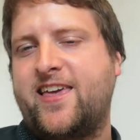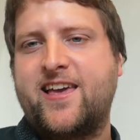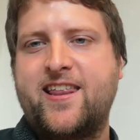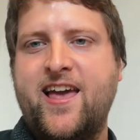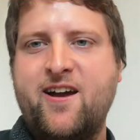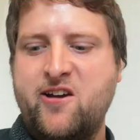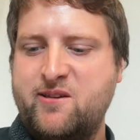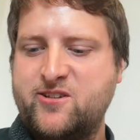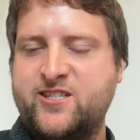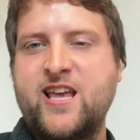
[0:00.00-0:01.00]
and how he
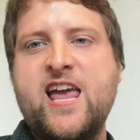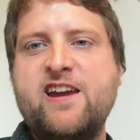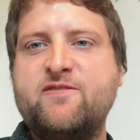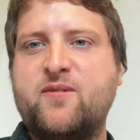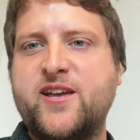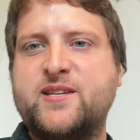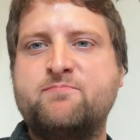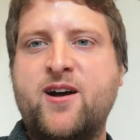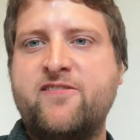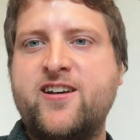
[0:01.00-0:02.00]
was saved by his
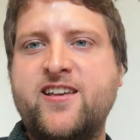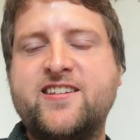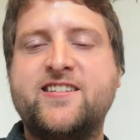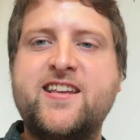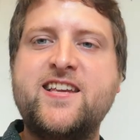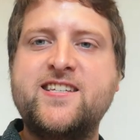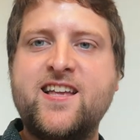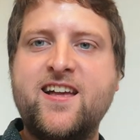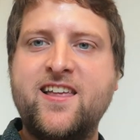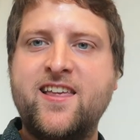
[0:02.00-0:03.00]
mother, his
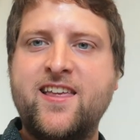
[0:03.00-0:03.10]
sister,